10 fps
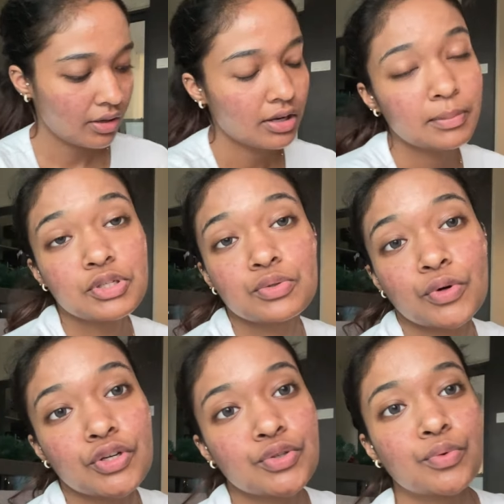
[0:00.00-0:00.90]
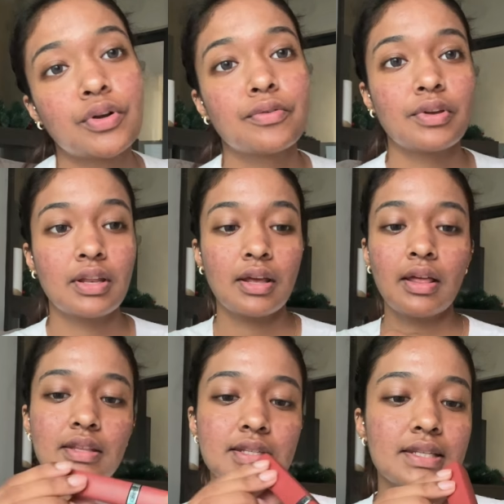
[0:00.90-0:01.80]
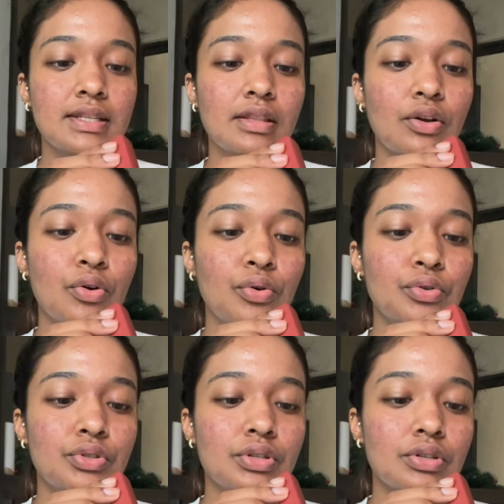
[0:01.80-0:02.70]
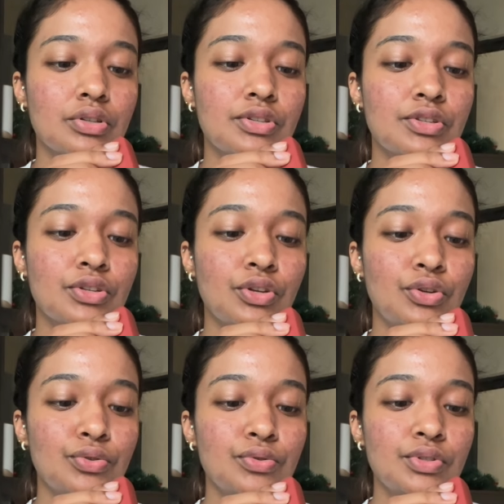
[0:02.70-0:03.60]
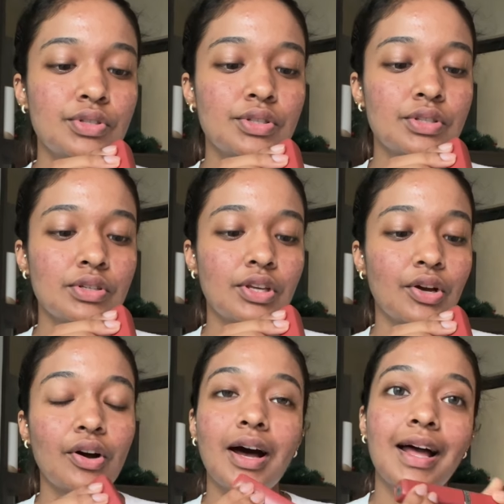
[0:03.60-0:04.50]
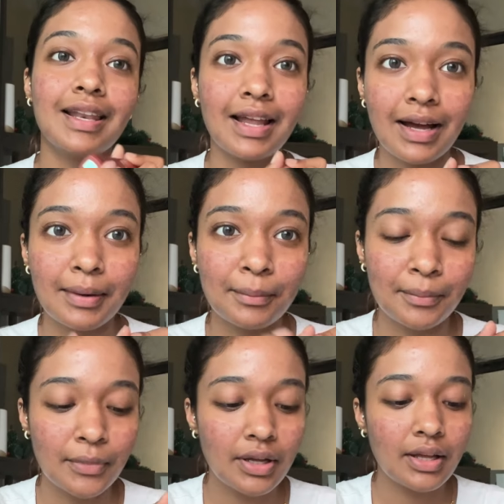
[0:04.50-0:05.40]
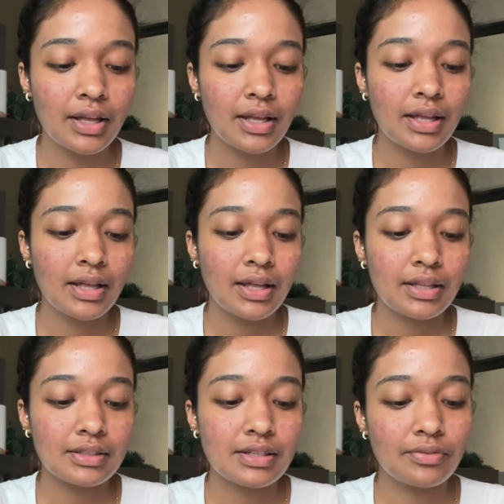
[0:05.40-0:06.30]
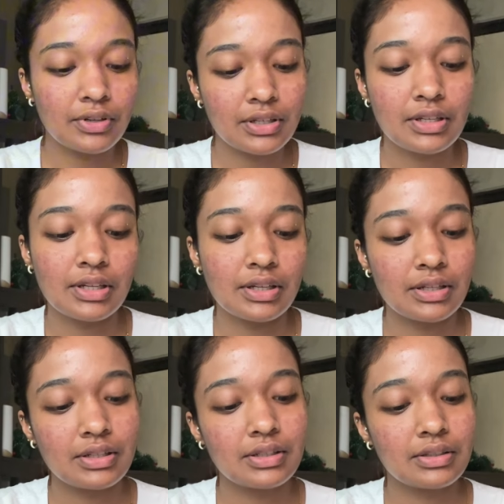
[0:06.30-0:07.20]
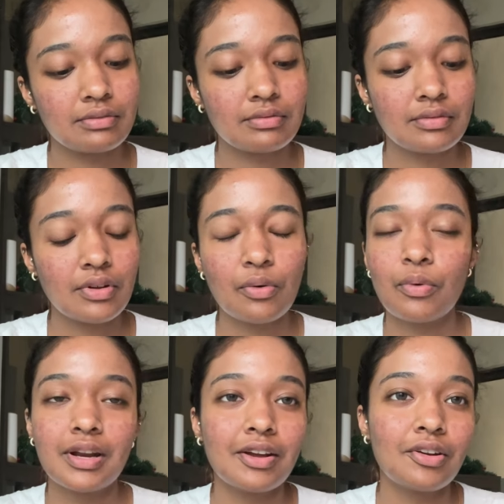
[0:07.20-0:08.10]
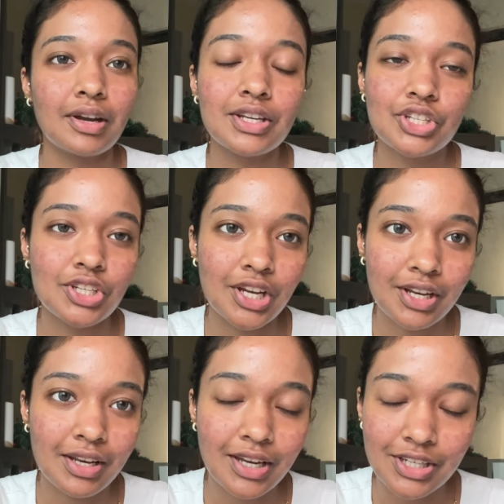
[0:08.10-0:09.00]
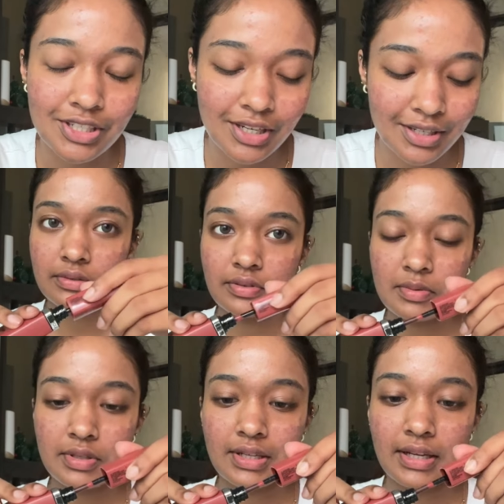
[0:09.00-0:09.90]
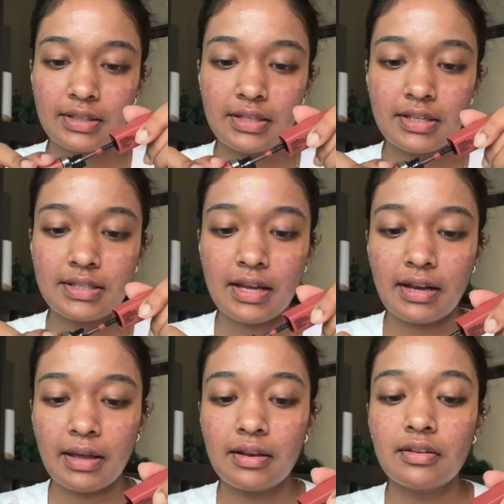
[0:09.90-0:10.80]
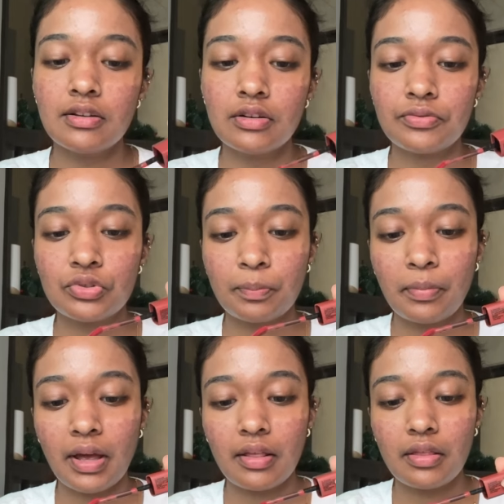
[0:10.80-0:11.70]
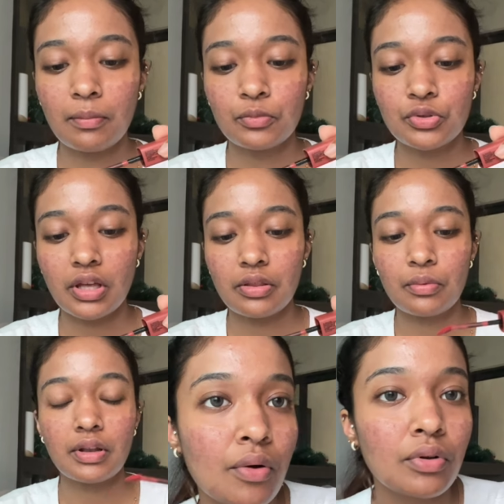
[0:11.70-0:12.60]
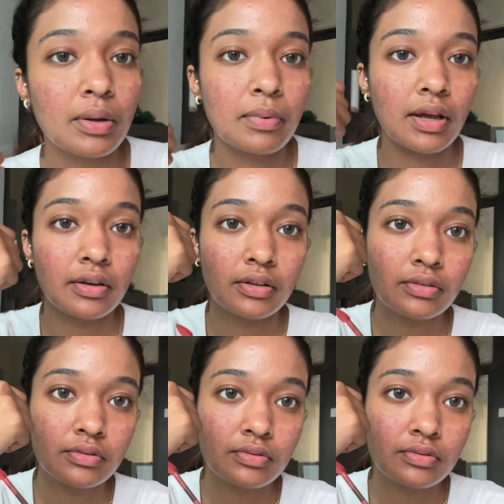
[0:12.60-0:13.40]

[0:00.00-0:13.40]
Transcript: Let me swatch one of it. This is in the code snooze. Your alarm. Definitely. What a great shade, Khesyuuu. Lipstick like this, and I love to pair them together with like a lip liner.